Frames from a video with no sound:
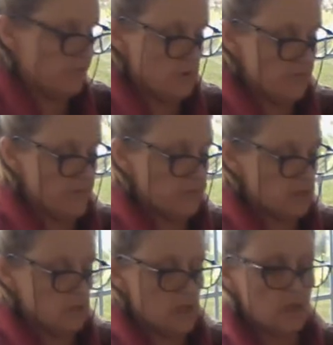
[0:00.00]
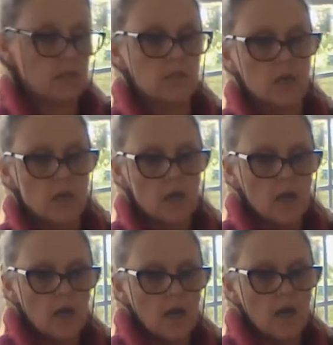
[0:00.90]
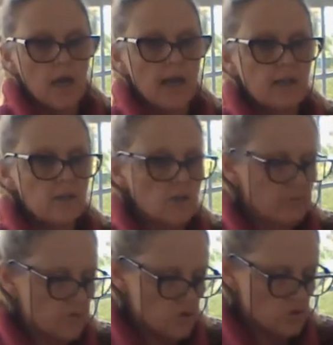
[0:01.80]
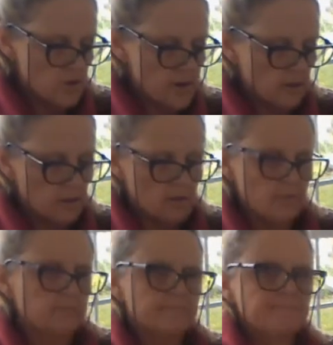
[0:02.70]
if I've ever seen it. Angel of Strength.